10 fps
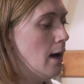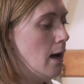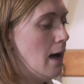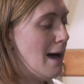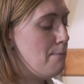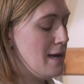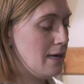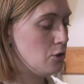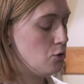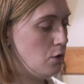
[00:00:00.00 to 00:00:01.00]
and
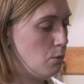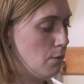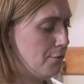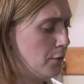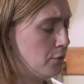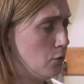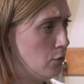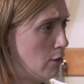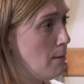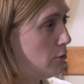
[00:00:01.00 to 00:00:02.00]
making sure that we were focused on
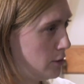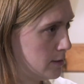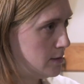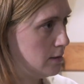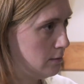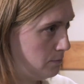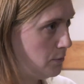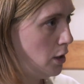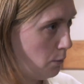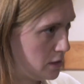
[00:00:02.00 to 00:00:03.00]
the right product still,
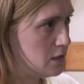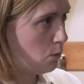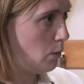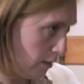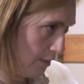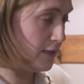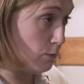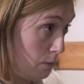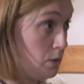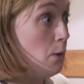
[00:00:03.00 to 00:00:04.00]
which is one of the things
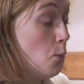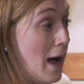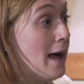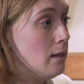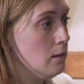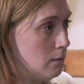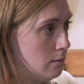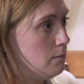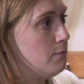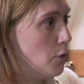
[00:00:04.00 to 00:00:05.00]
that we were doing well,
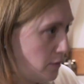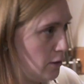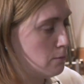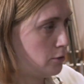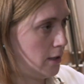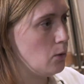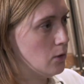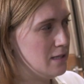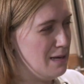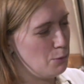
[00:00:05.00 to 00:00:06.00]
focusing on product
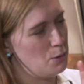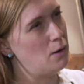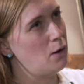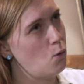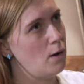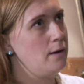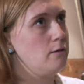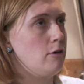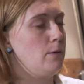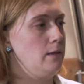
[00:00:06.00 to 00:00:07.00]
quality, but we weren't
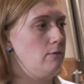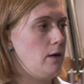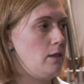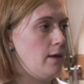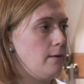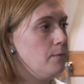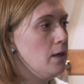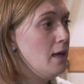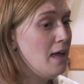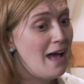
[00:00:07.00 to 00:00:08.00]
quite growing the right thing.
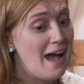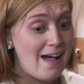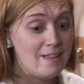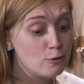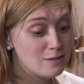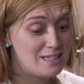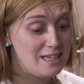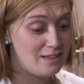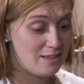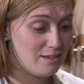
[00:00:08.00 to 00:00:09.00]
And then
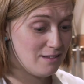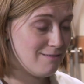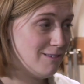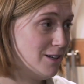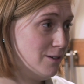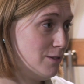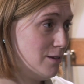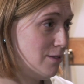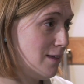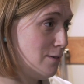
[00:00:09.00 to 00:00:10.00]
obviously the
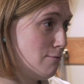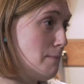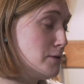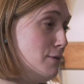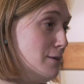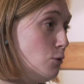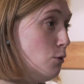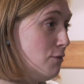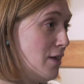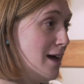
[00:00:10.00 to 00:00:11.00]
thing that wraps around
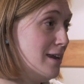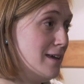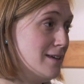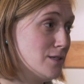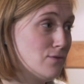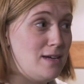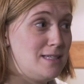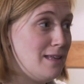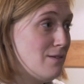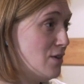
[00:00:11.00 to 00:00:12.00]
all of that is
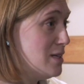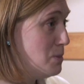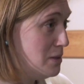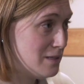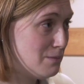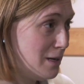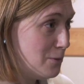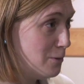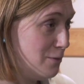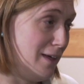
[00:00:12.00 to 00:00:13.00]
raising the investment to
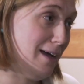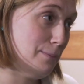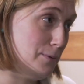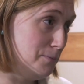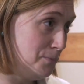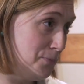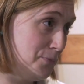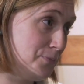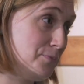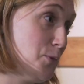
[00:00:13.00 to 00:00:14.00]
make all of that happen.
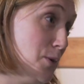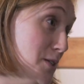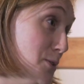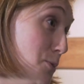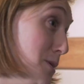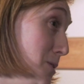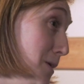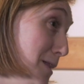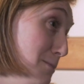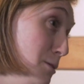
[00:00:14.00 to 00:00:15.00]
Which is what we're
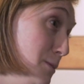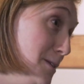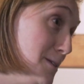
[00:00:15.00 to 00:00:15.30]
doing at the moment.